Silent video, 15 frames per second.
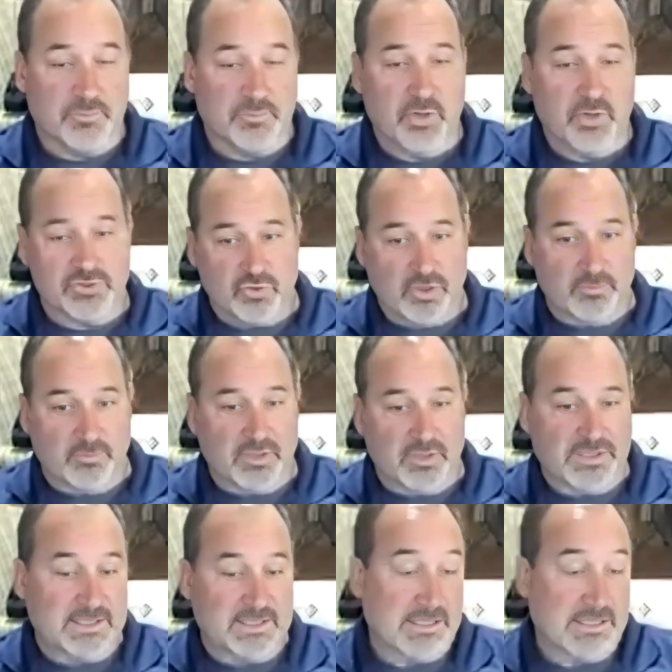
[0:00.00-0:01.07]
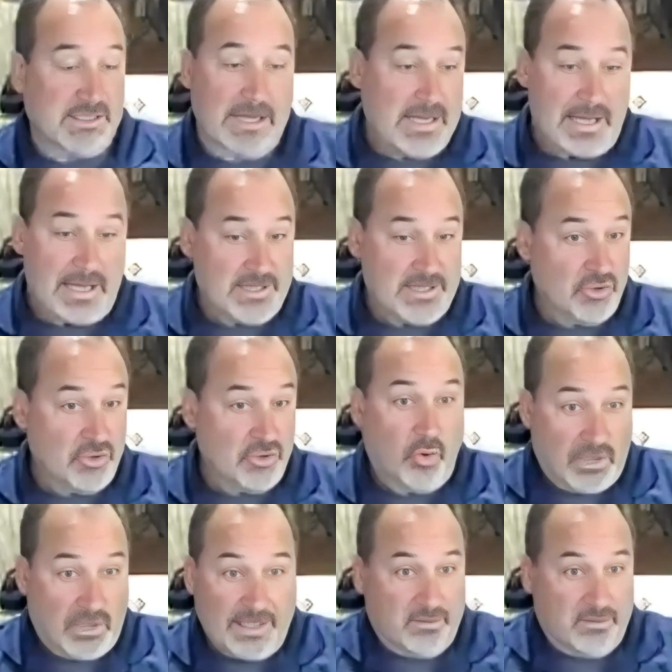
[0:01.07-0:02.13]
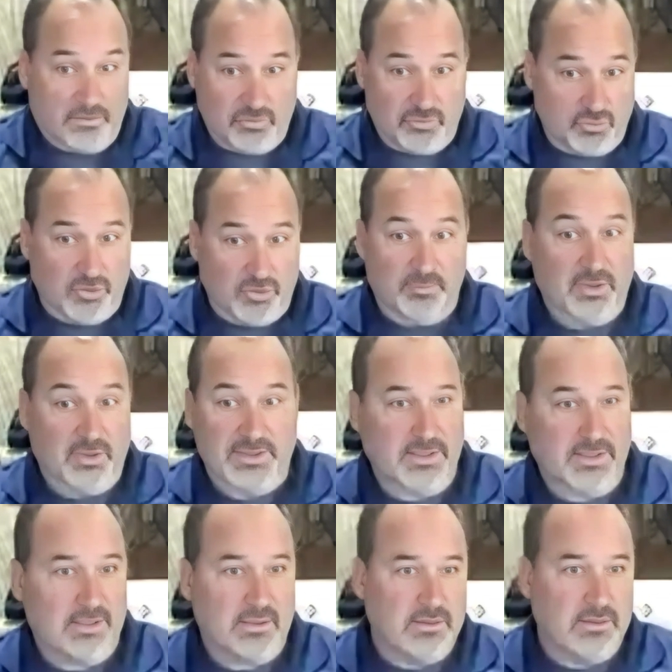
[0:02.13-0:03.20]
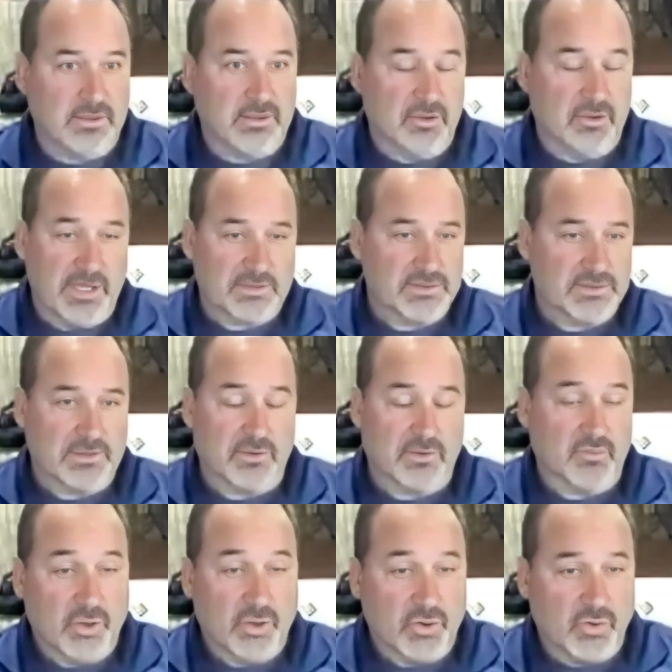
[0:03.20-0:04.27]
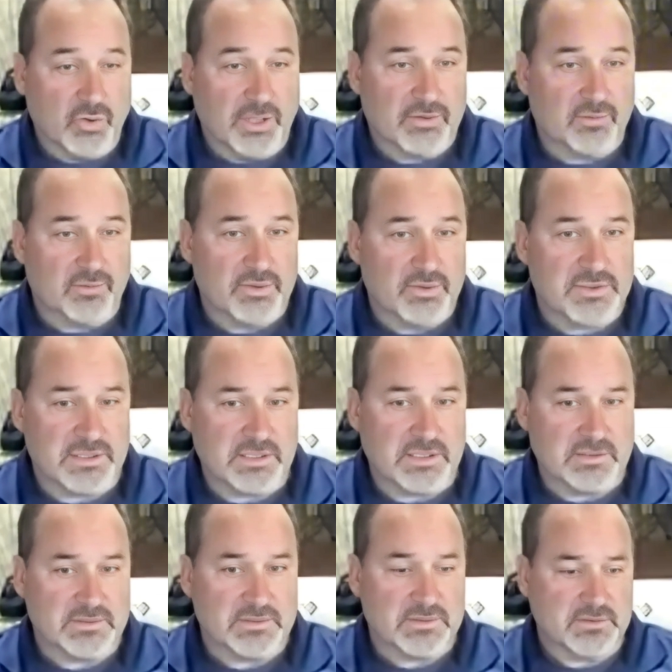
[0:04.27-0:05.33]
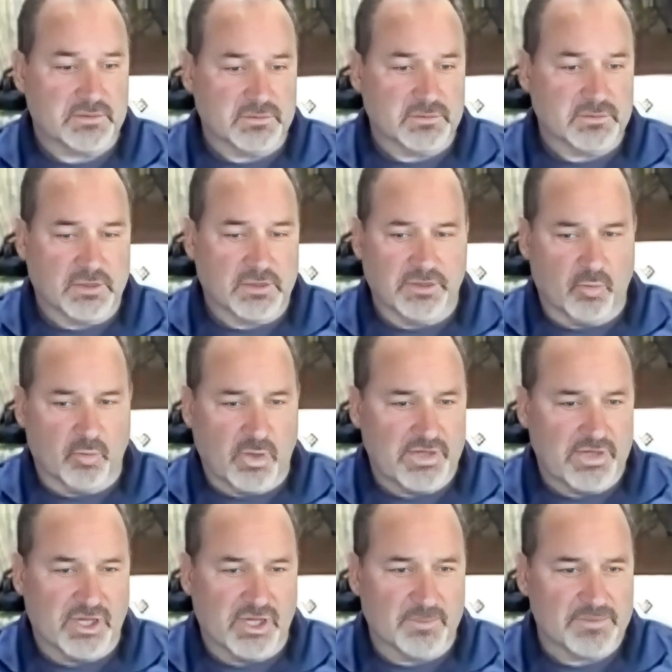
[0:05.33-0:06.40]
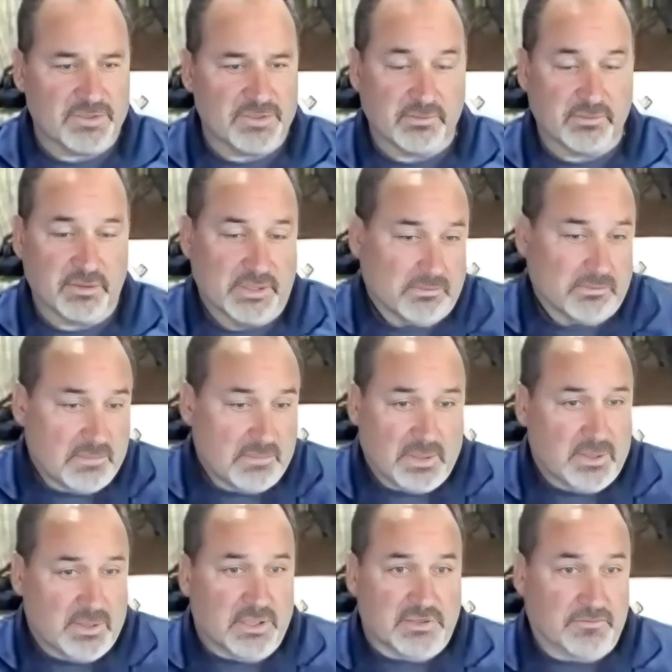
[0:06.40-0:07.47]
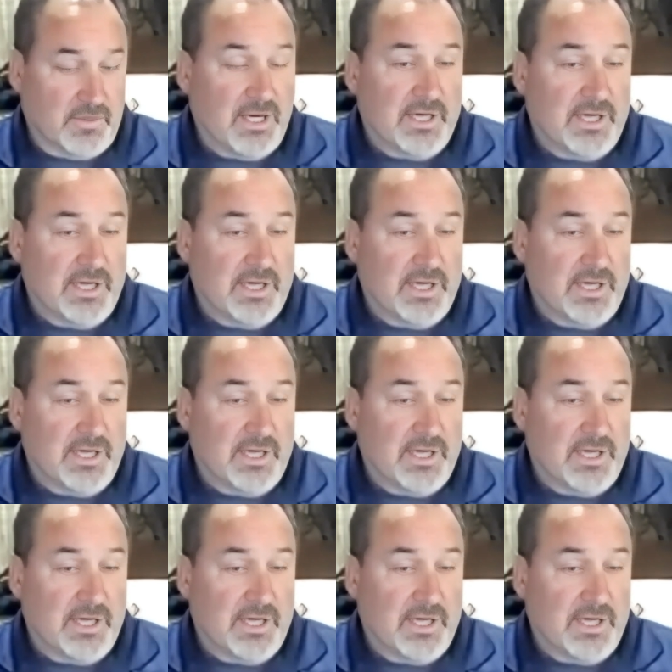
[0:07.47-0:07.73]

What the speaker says: as opposed to dribbling it. I don't like dribbling it, next to the row like we see. That's the Y drops and everything.